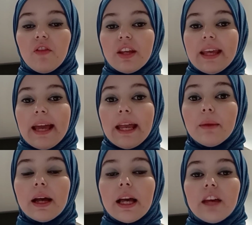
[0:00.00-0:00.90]
the
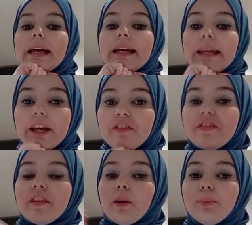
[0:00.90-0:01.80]
game, if
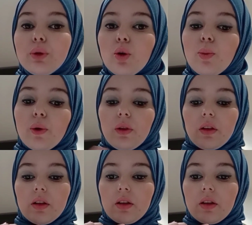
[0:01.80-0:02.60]
a pupil